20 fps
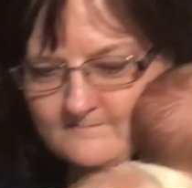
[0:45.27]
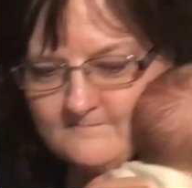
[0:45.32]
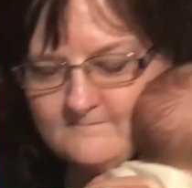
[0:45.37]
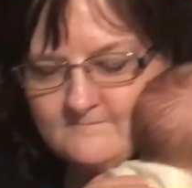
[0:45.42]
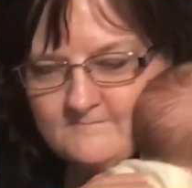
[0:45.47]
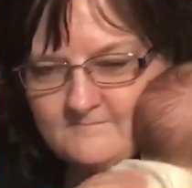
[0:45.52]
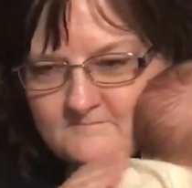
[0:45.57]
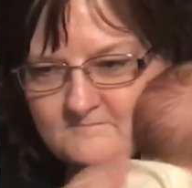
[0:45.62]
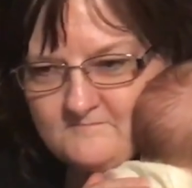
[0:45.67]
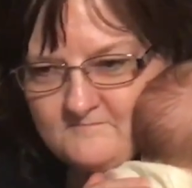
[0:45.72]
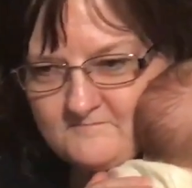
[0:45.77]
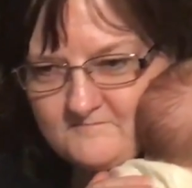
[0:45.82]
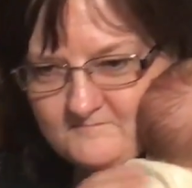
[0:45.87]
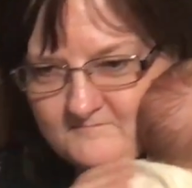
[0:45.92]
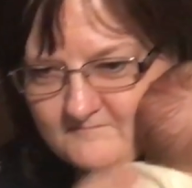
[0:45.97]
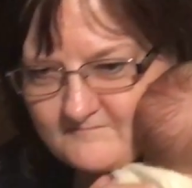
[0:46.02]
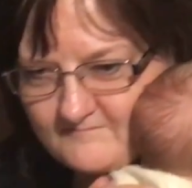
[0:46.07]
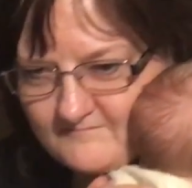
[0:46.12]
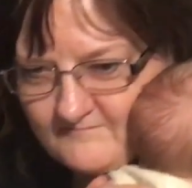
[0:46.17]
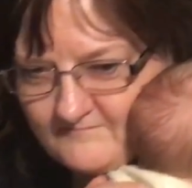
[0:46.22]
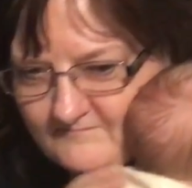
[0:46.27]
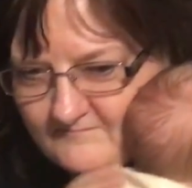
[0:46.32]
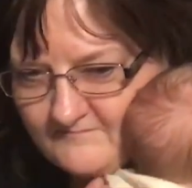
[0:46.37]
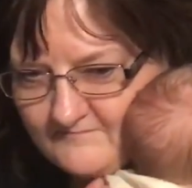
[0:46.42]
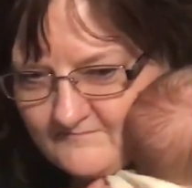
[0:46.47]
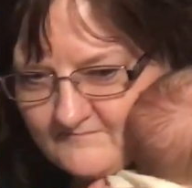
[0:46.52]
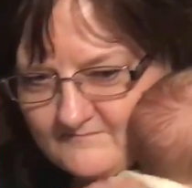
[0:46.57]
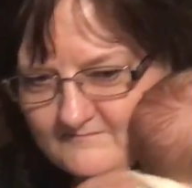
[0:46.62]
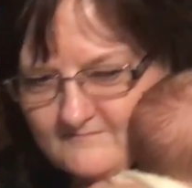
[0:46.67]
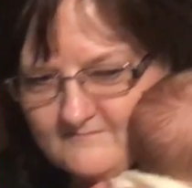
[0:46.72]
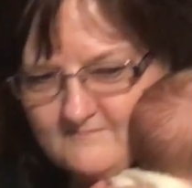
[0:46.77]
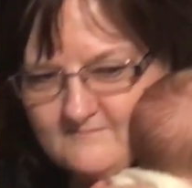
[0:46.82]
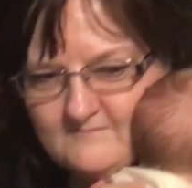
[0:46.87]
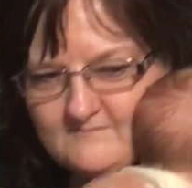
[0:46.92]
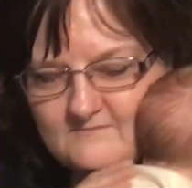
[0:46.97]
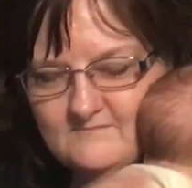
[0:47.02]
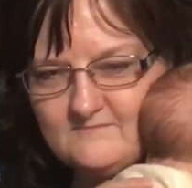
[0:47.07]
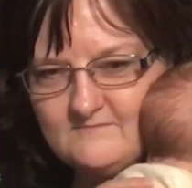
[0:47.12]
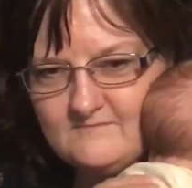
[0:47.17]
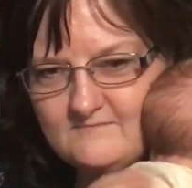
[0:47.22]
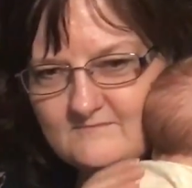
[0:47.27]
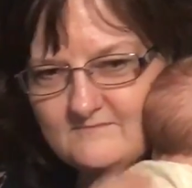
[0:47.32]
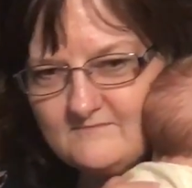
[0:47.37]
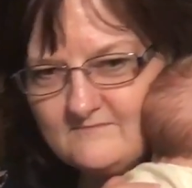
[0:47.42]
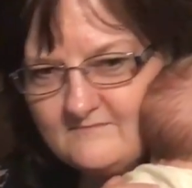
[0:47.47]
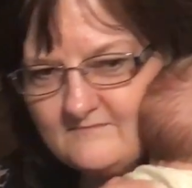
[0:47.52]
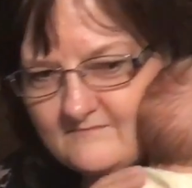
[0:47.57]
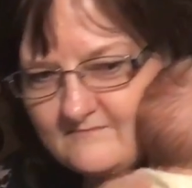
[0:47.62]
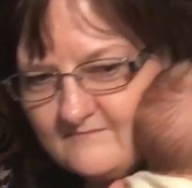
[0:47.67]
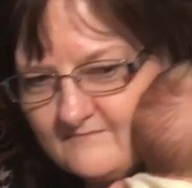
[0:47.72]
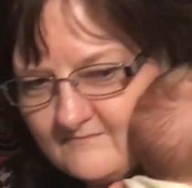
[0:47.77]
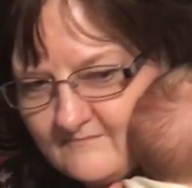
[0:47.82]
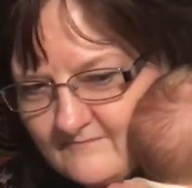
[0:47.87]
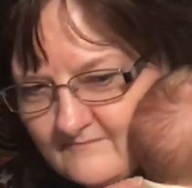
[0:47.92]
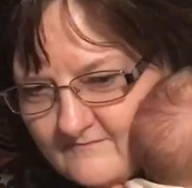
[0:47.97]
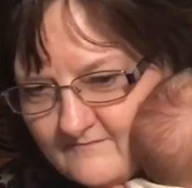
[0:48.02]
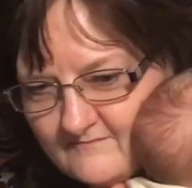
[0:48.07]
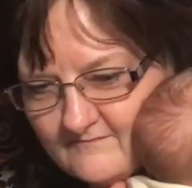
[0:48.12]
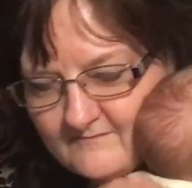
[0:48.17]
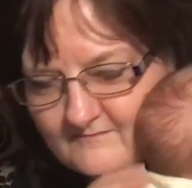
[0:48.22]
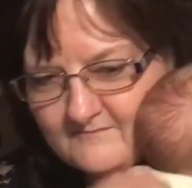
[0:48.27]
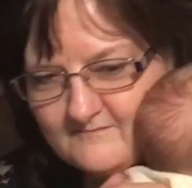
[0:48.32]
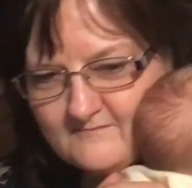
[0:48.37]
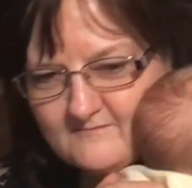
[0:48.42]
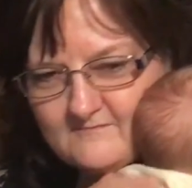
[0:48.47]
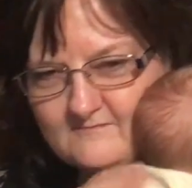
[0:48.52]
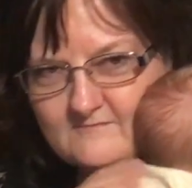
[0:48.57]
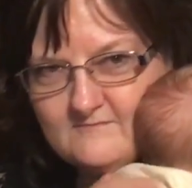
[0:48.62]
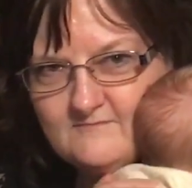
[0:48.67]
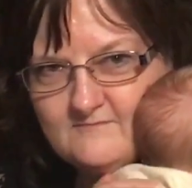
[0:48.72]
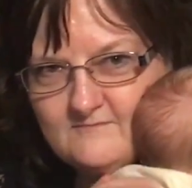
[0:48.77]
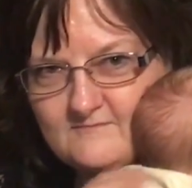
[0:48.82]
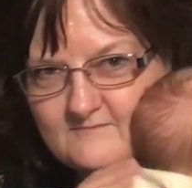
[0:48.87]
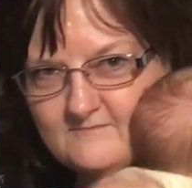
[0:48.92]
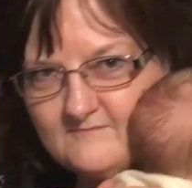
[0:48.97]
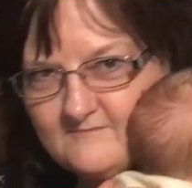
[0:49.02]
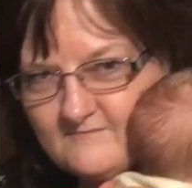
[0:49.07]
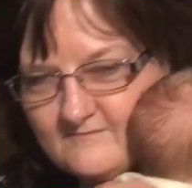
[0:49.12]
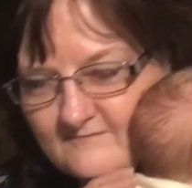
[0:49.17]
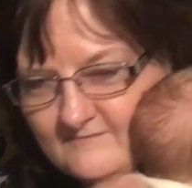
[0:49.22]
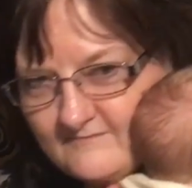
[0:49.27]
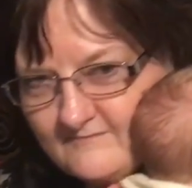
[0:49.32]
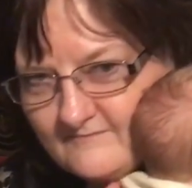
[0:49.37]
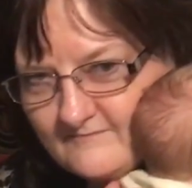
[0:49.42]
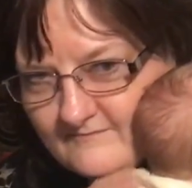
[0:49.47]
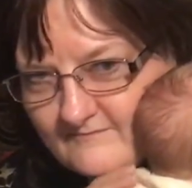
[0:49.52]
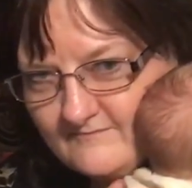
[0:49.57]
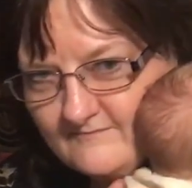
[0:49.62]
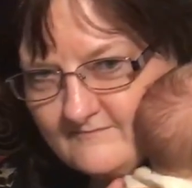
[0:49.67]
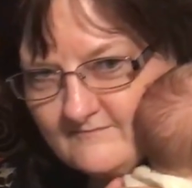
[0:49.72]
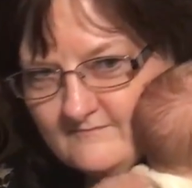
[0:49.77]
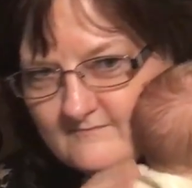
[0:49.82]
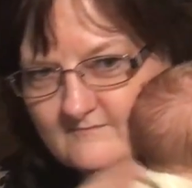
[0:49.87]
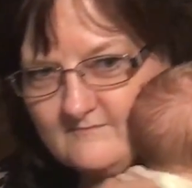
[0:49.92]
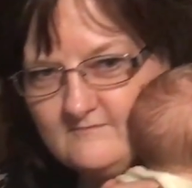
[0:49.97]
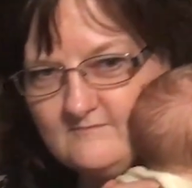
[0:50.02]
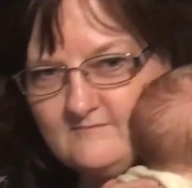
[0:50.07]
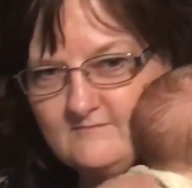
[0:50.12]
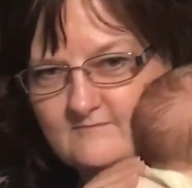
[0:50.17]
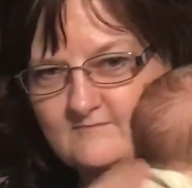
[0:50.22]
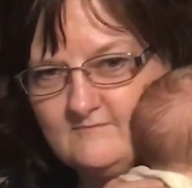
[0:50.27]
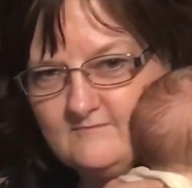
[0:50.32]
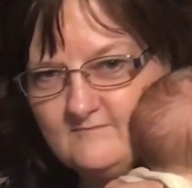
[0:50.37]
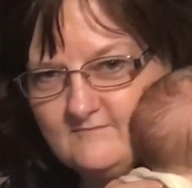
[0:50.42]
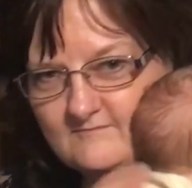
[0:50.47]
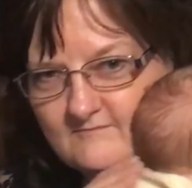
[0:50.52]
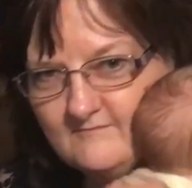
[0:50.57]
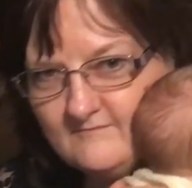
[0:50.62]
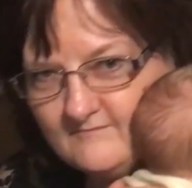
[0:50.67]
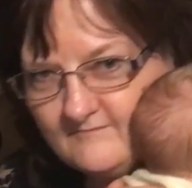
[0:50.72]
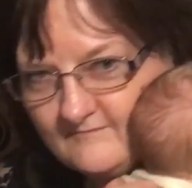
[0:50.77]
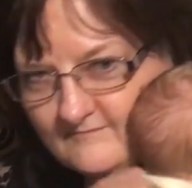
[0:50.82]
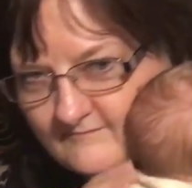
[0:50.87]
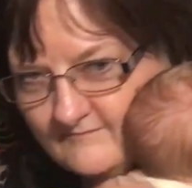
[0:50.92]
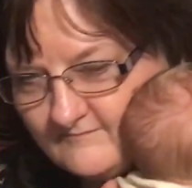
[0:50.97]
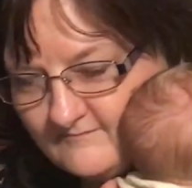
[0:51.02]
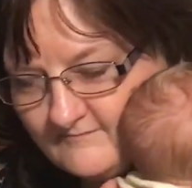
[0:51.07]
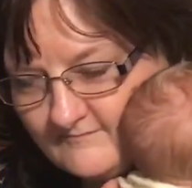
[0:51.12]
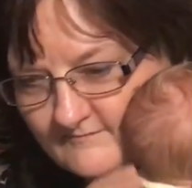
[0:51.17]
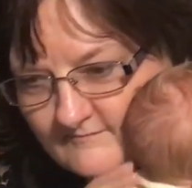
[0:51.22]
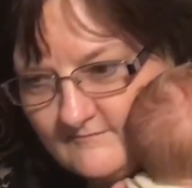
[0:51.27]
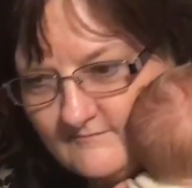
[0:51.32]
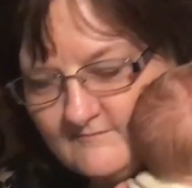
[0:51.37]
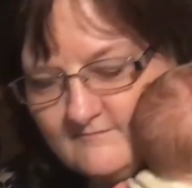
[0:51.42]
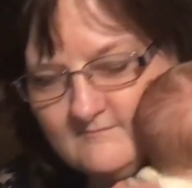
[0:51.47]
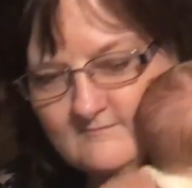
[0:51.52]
(silence)